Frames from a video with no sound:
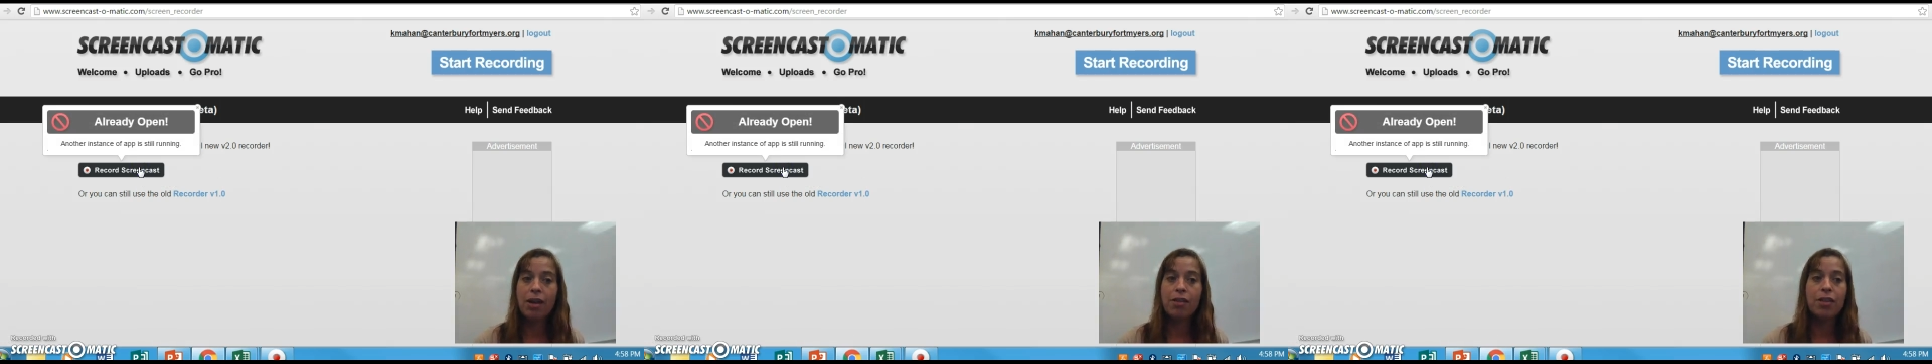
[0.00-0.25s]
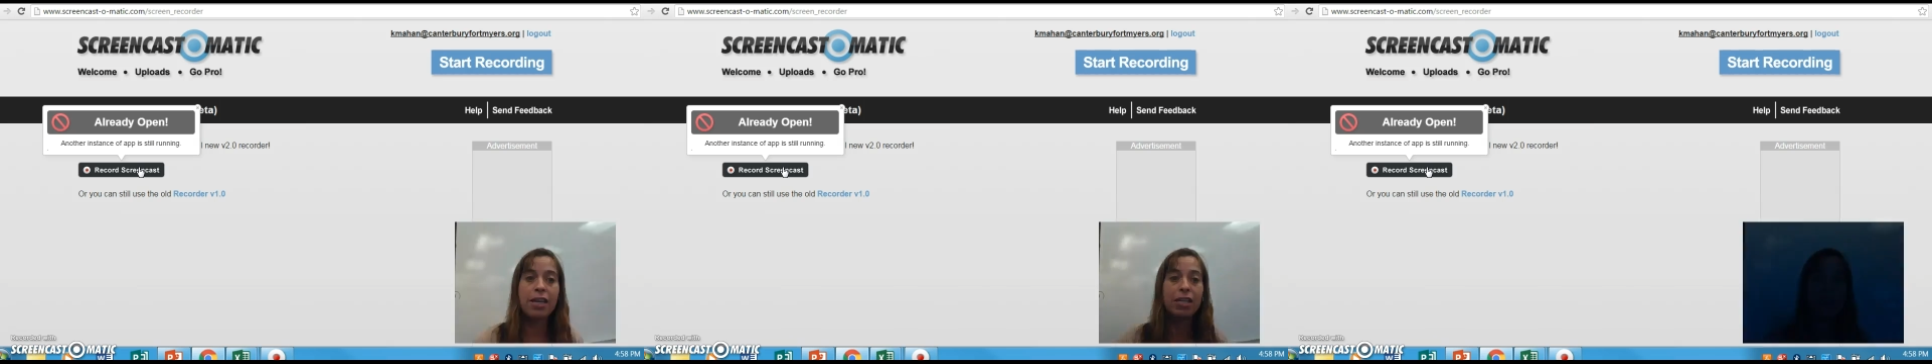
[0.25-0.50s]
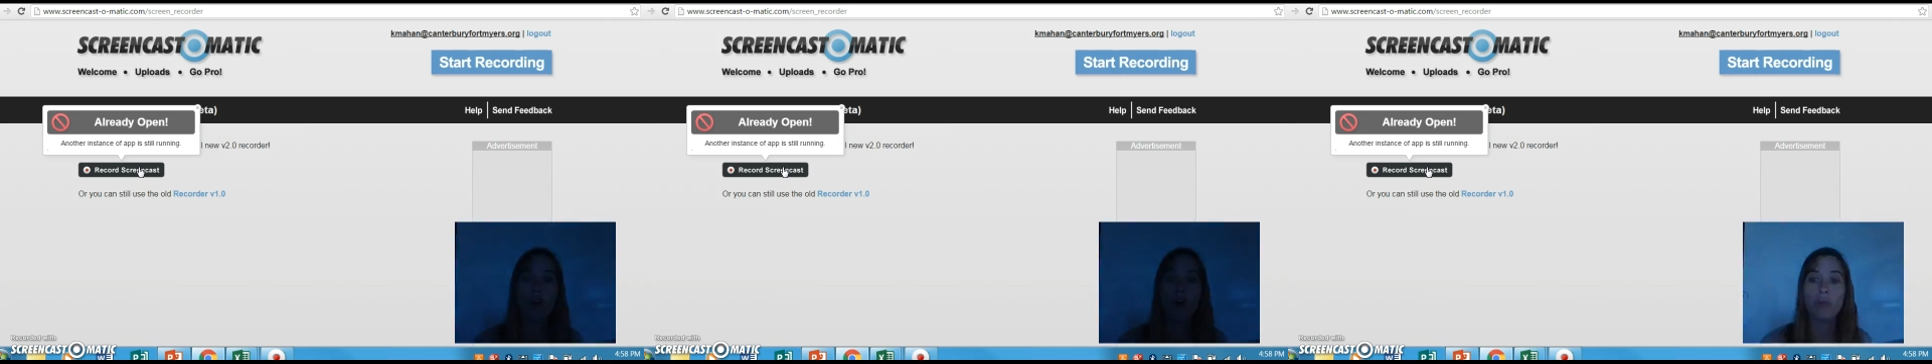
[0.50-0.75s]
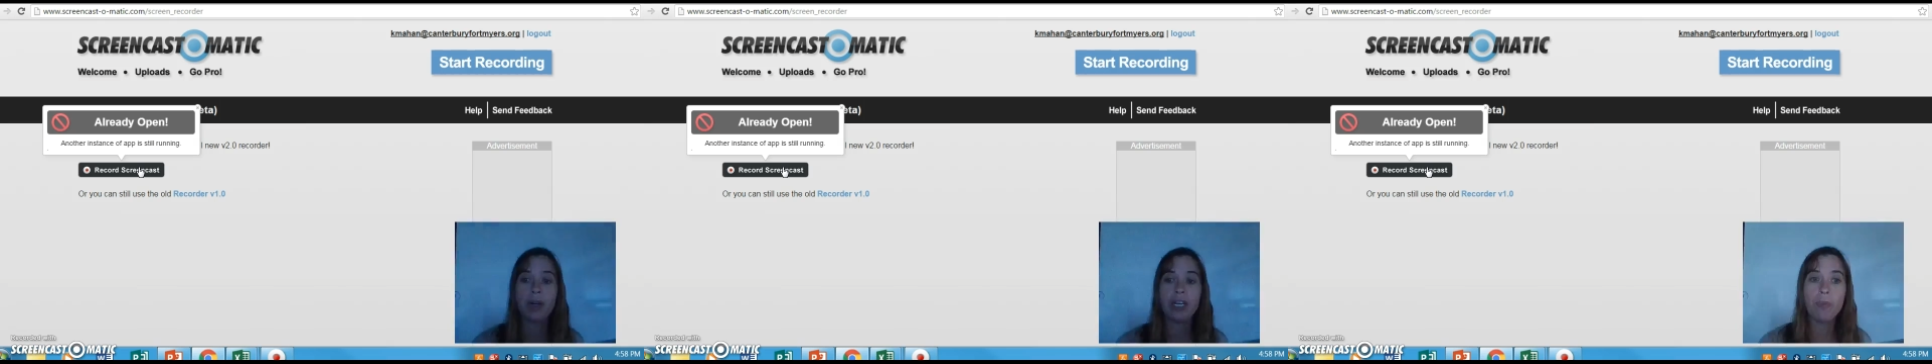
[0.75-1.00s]
that it's
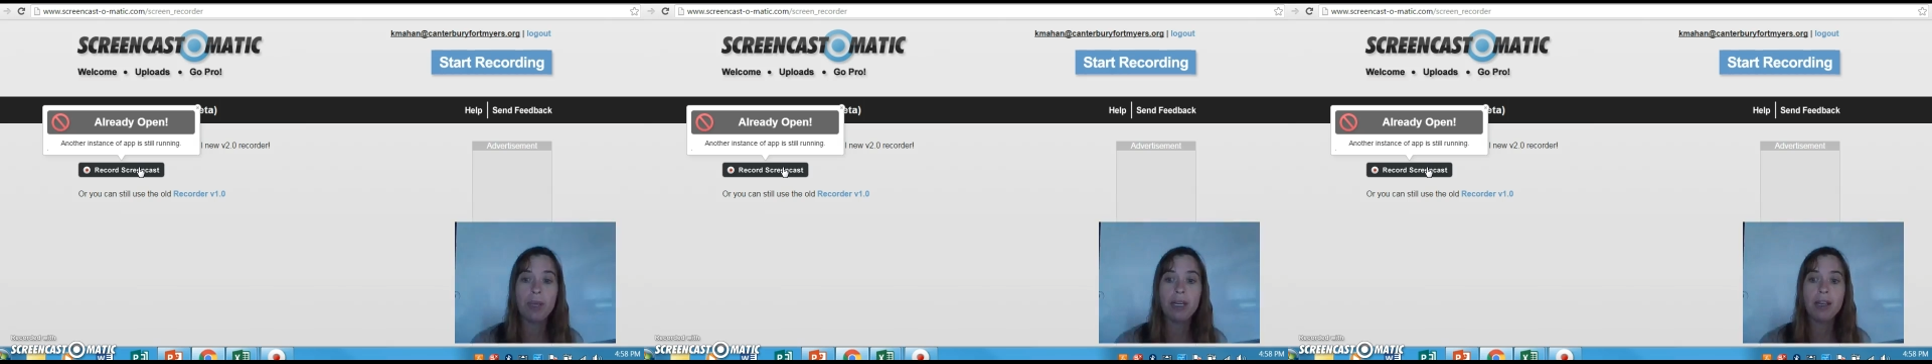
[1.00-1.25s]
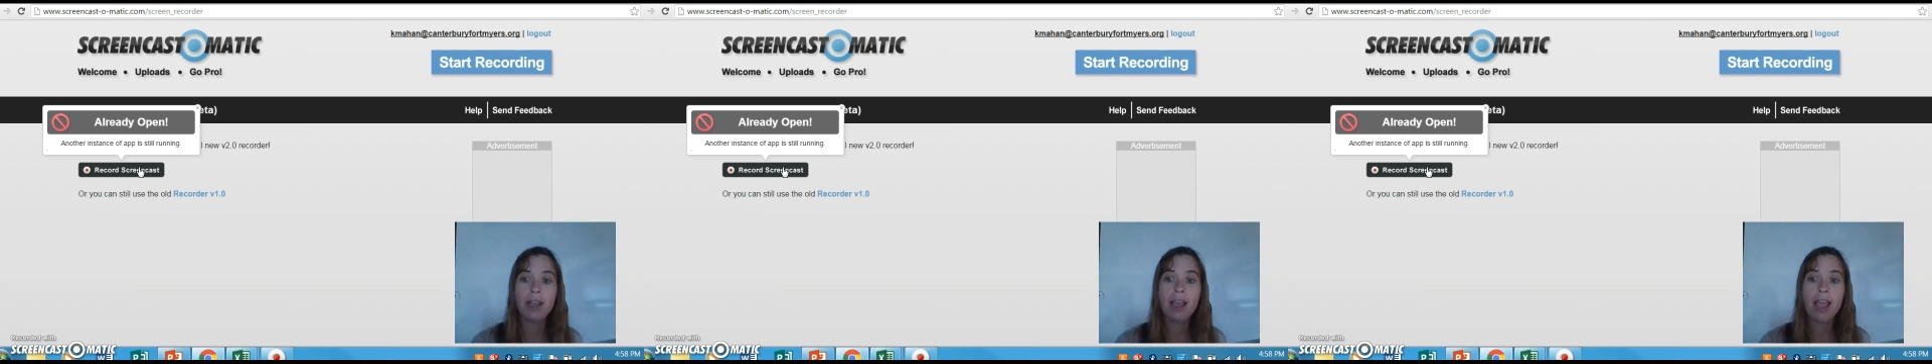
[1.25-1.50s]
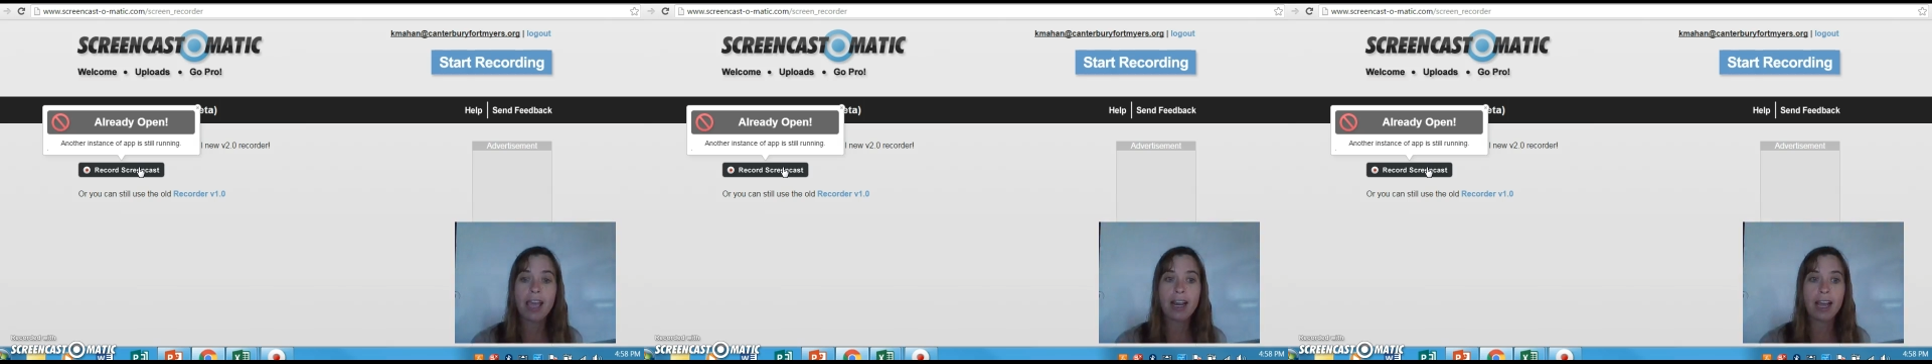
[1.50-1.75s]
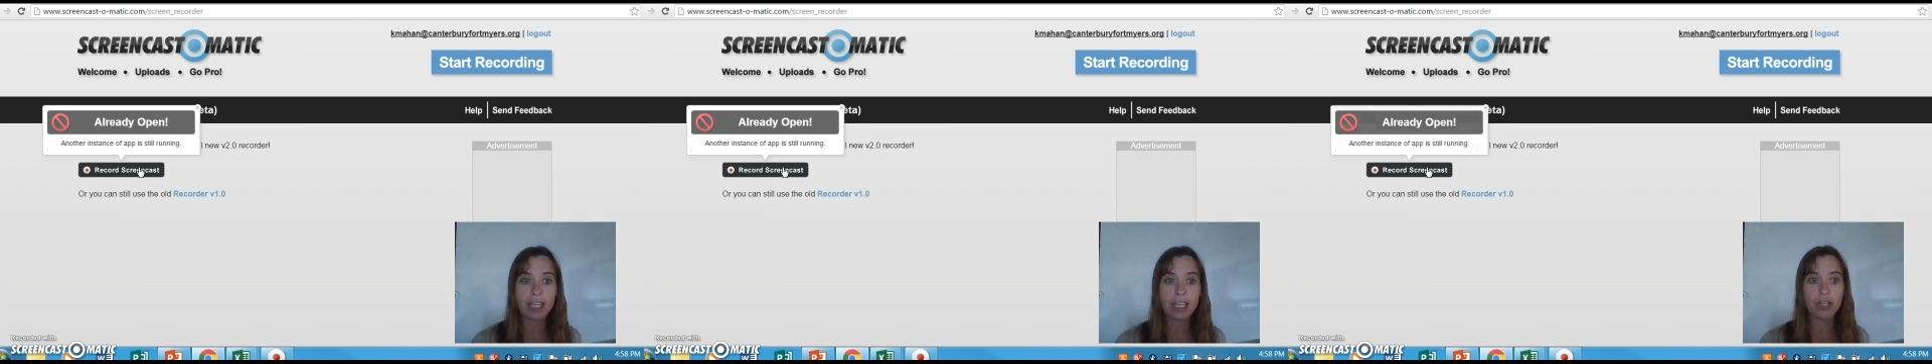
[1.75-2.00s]
already open
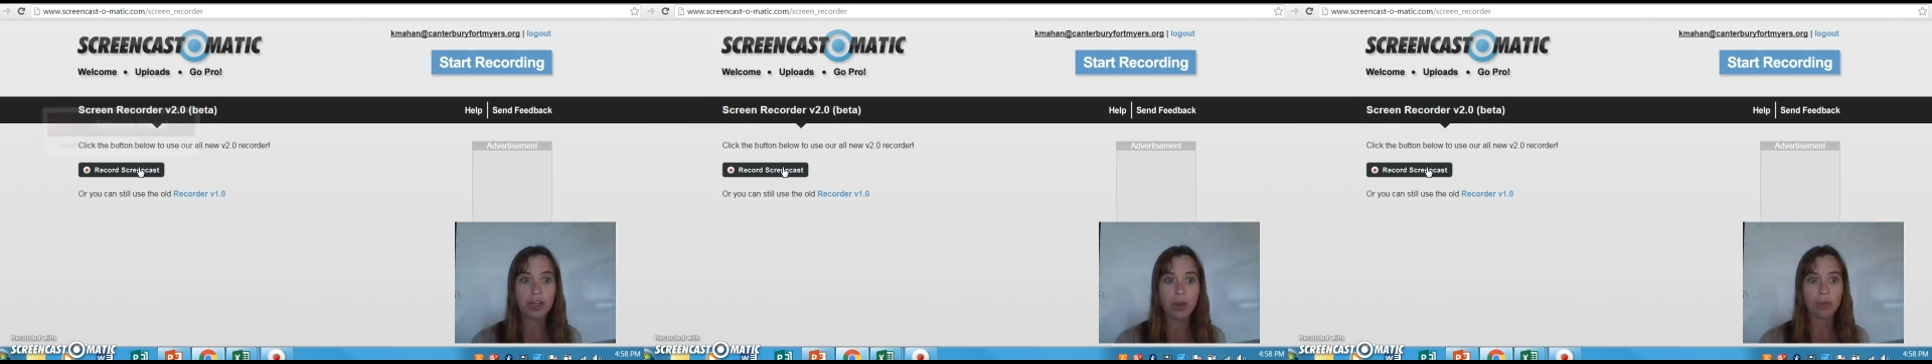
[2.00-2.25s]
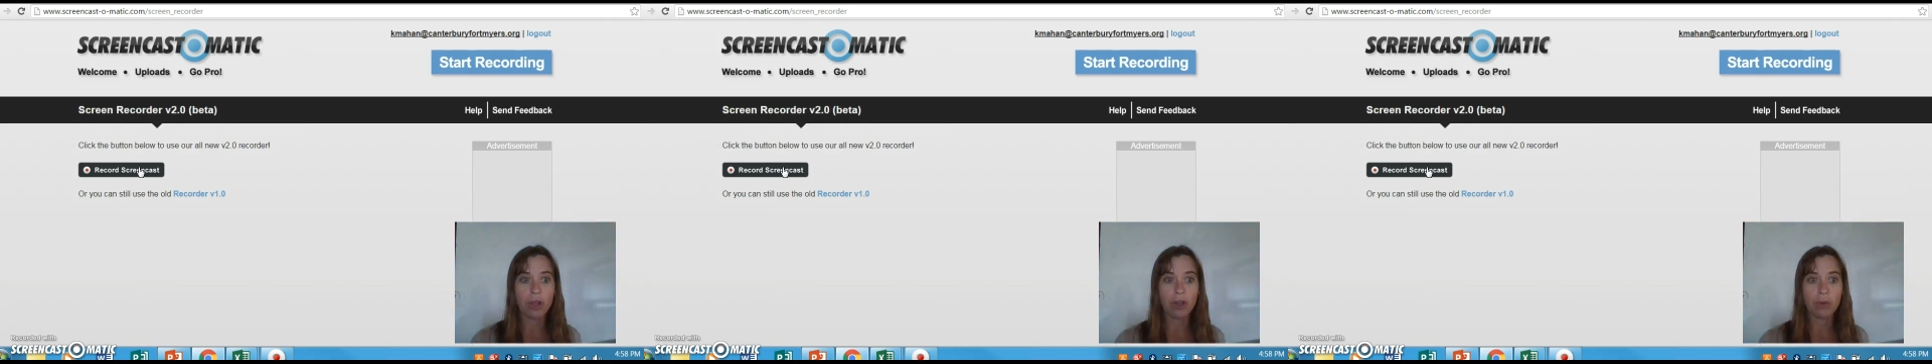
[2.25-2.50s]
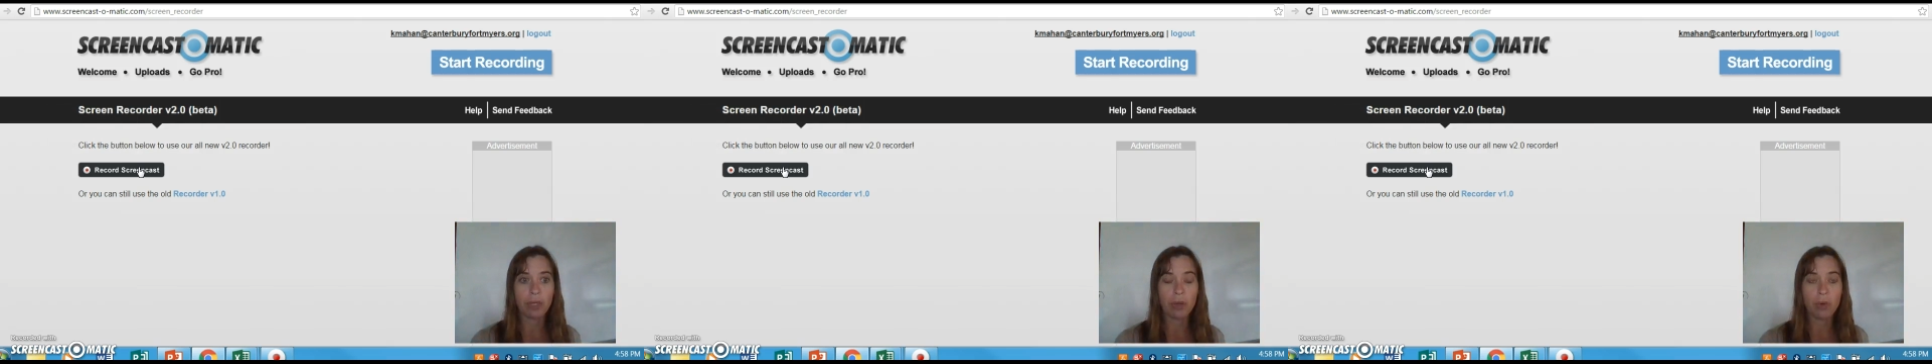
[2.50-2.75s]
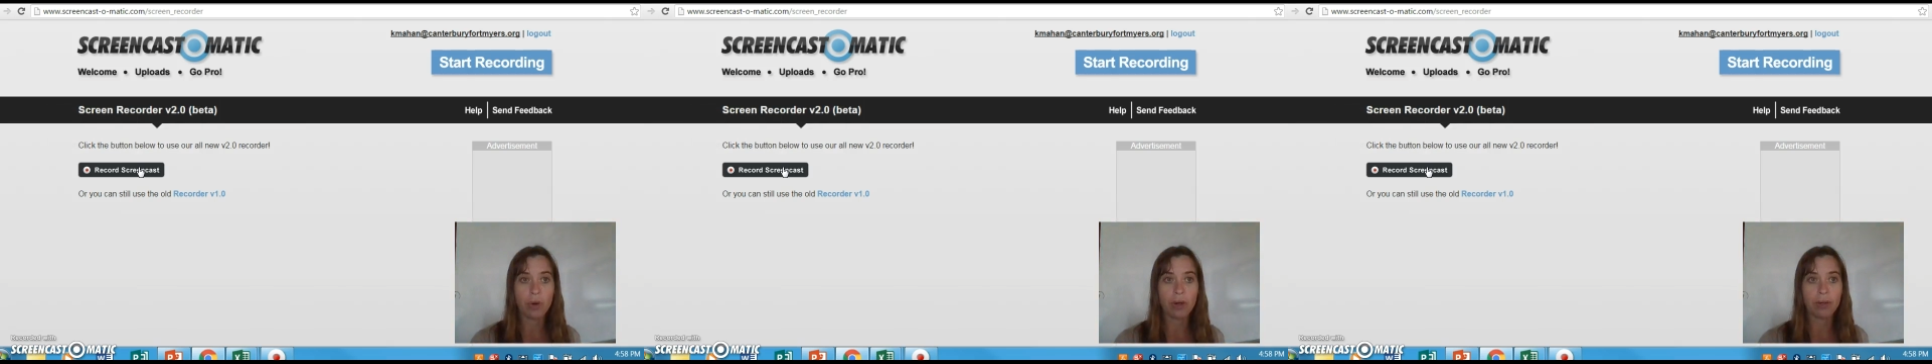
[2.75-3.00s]
and I can no longer
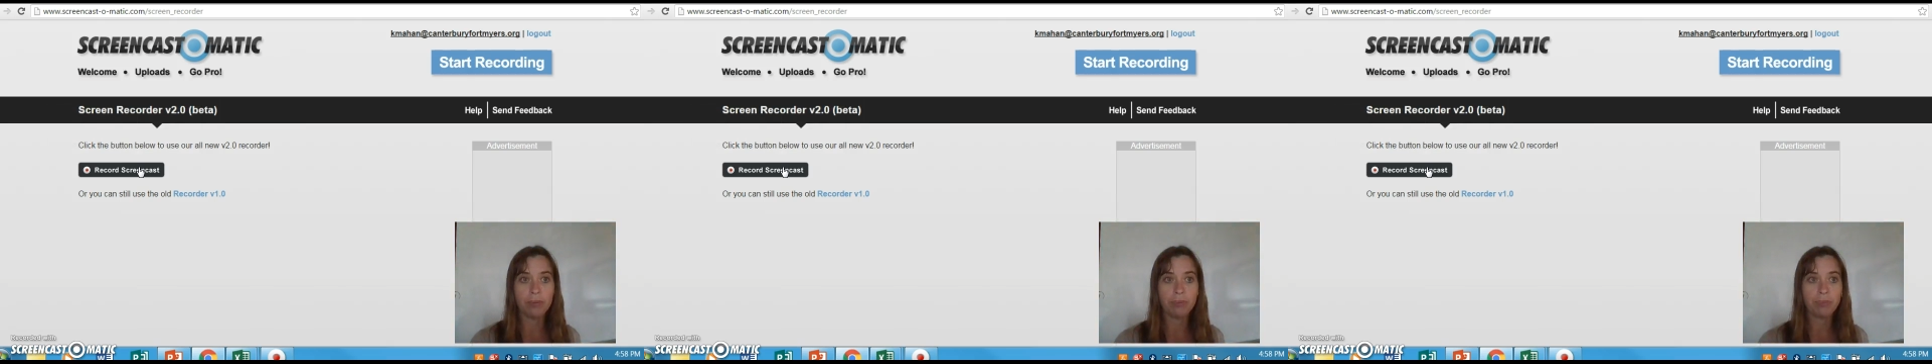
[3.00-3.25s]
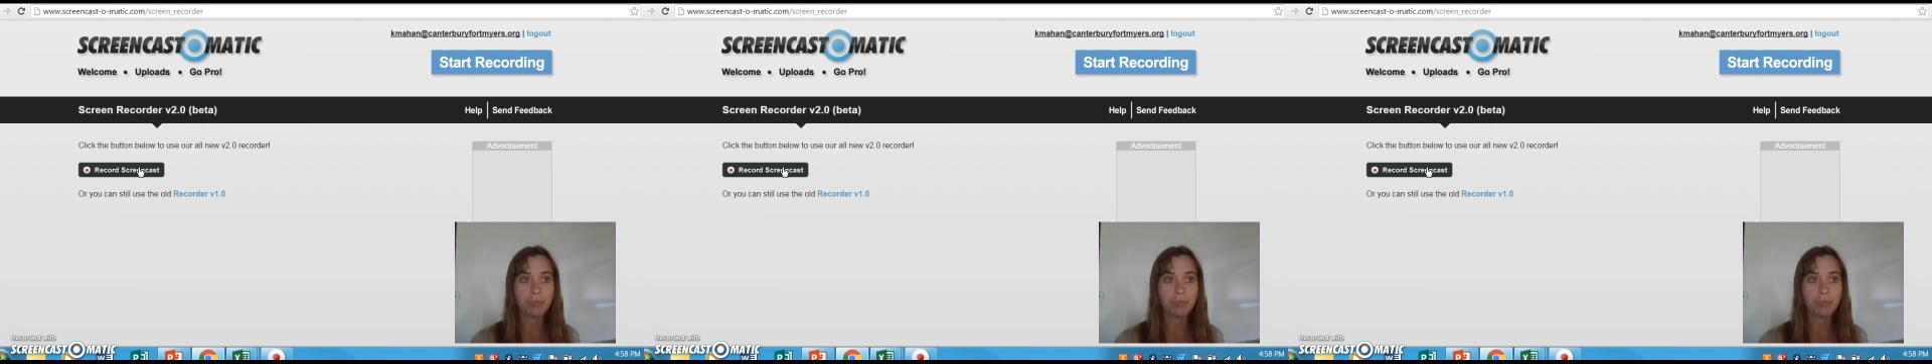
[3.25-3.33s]
record.